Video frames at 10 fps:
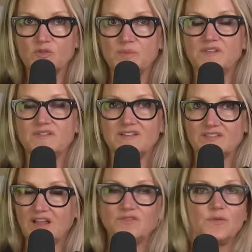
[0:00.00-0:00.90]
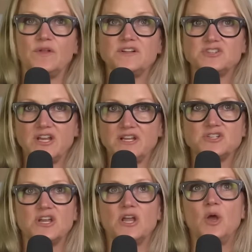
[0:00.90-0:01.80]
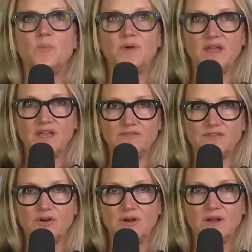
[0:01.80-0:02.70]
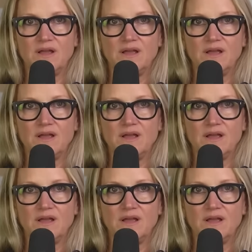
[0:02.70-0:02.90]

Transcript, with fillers: to be successful at changing behavior.